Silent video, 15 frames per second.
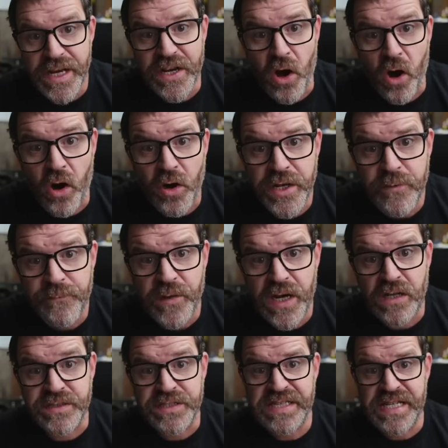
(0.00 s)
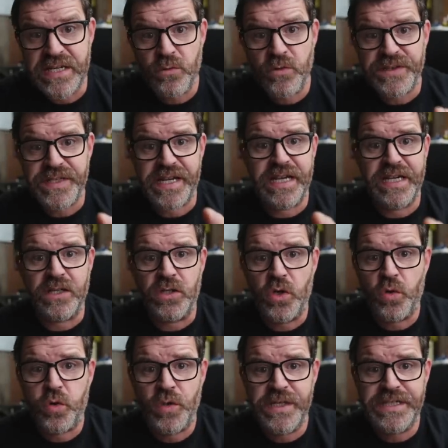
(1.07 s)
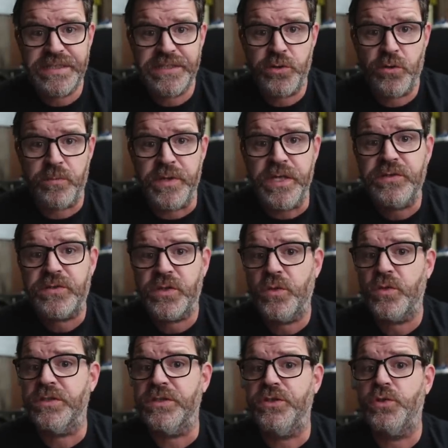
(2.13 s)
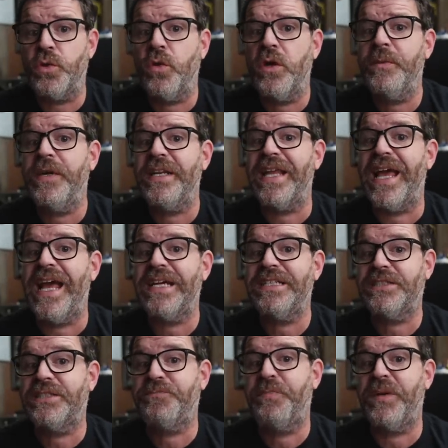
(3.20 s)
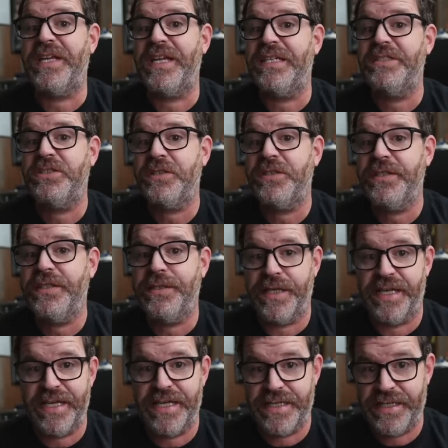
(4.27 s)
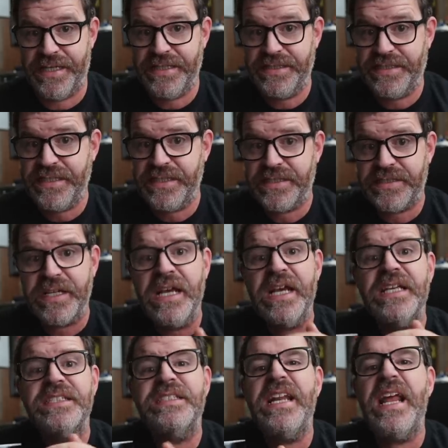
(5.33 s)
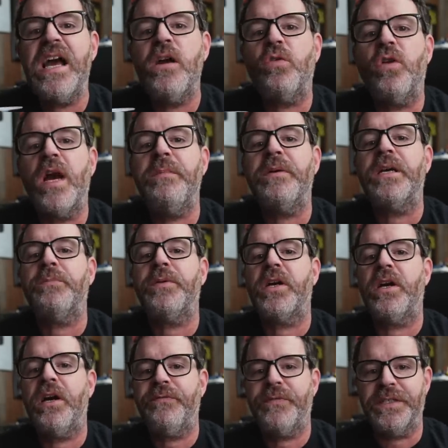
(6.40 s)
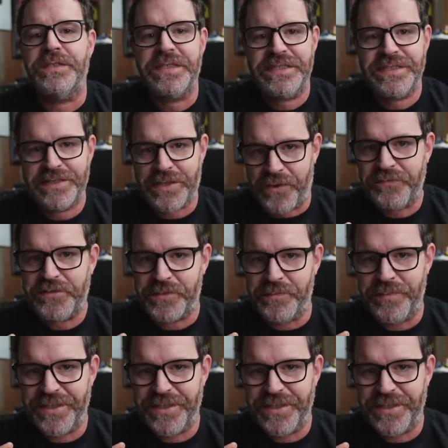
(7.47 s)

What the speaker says: An audiophile secret that can increase your musical enjoyment exponentially? It exists. Sit down, grab a cup of coffee, and let's solve some